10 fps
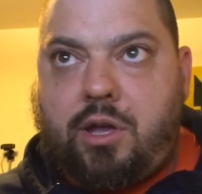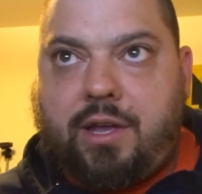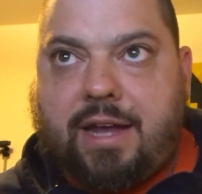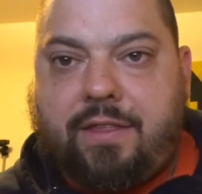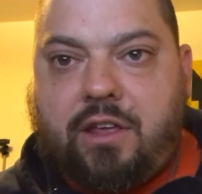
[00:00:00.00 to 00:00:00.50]

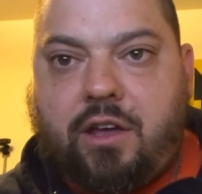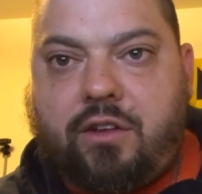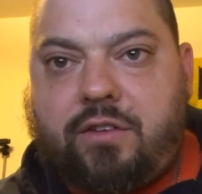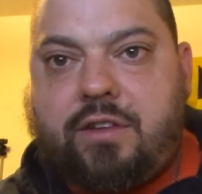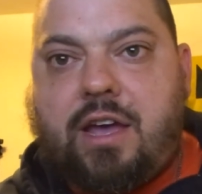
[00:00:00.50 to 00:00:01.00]
And on the
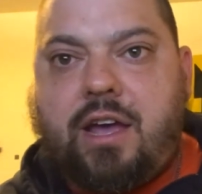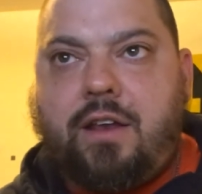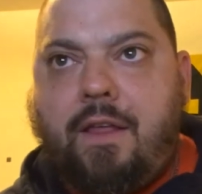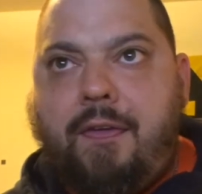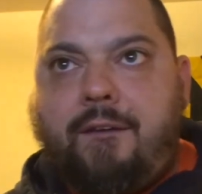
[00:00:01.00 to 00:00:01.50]
other
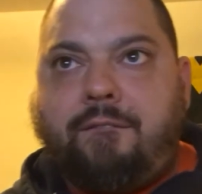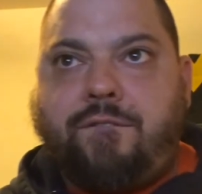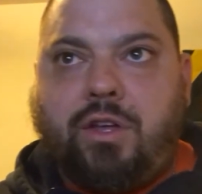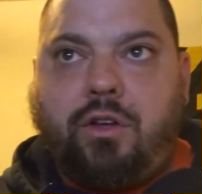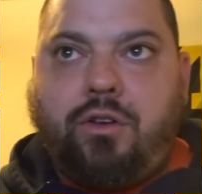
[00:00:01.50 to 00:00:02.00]
side,
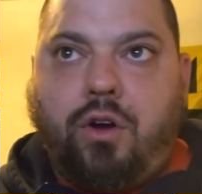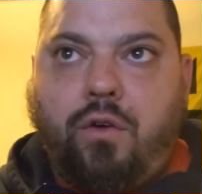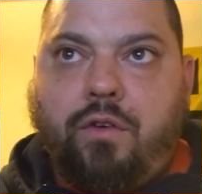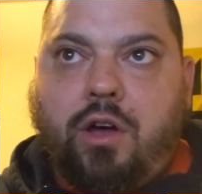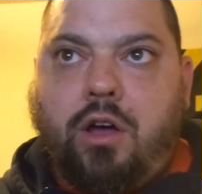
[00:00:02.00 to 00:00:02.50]

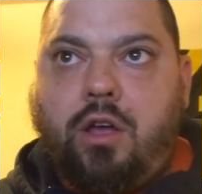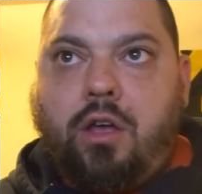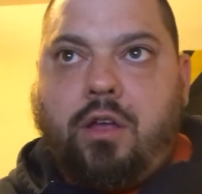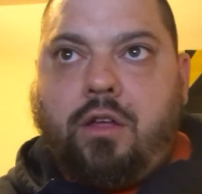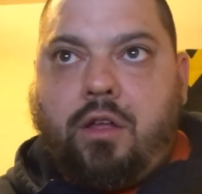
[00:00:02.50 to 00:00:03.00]
Villanova,
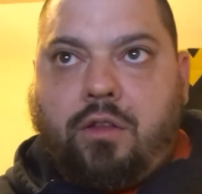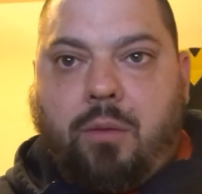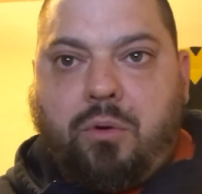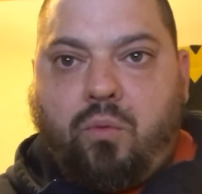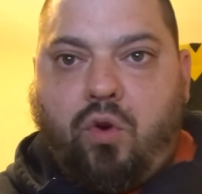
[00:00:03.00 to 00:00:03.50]

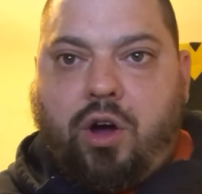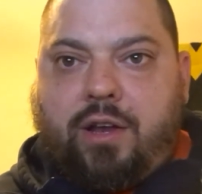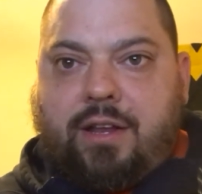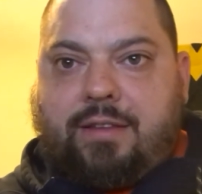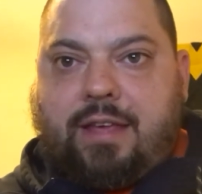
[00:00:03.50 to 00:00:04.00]
number
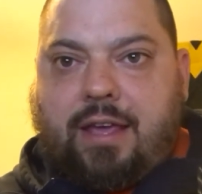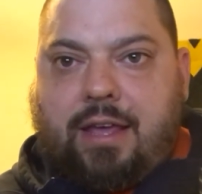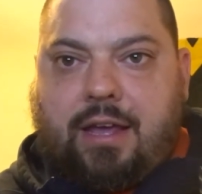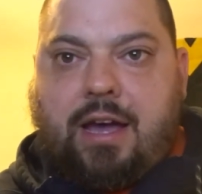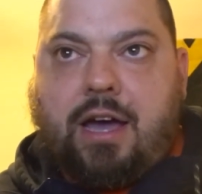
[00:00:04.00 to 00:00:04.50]
1,
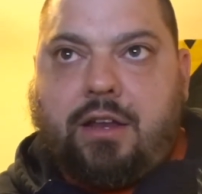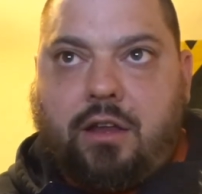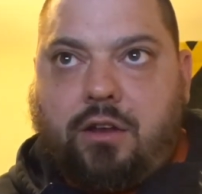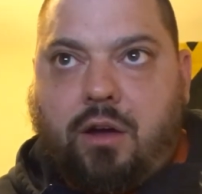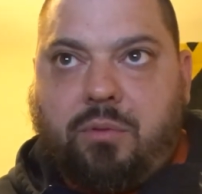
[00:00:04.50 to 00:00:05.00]
taking on
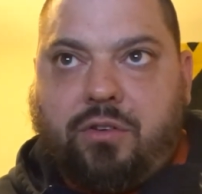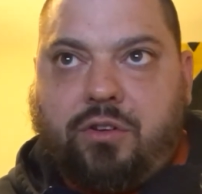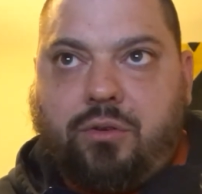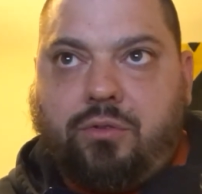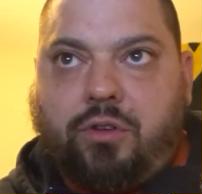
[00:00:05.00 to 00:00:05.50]
number
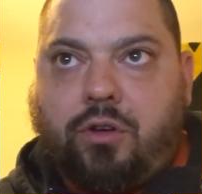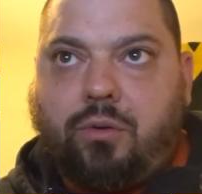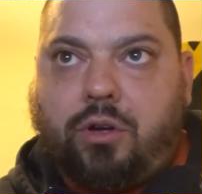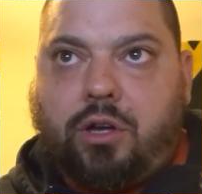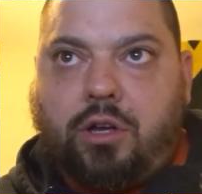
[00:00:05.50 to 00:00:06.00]
2,
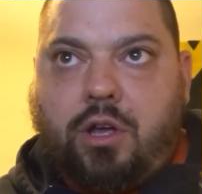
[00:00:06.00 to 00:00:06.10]
Duke.